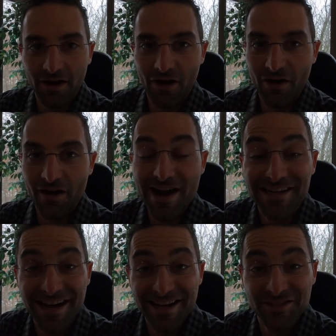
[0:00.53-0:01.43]
All right,
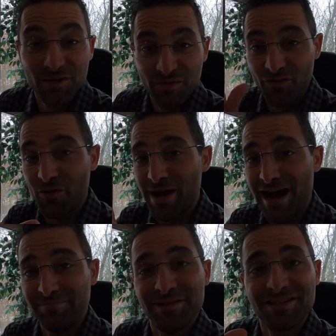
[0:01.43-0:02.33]
guys, so before we
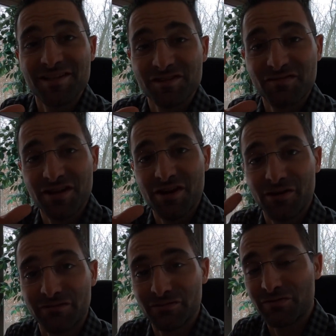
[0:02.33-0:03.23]
hop into this
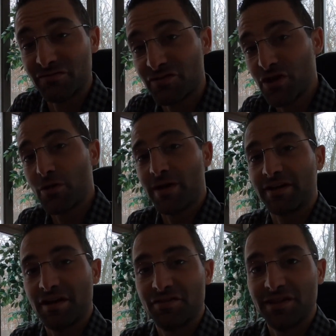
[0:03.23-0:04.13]
video of
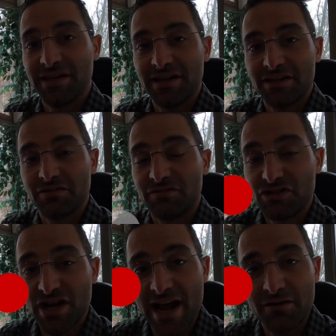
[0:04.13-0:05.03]
reviewing the
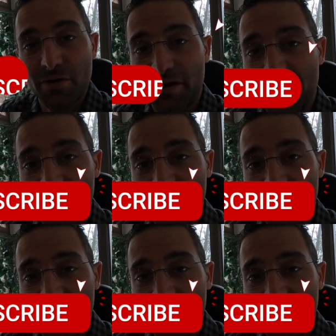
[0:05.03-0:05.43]
Jaguar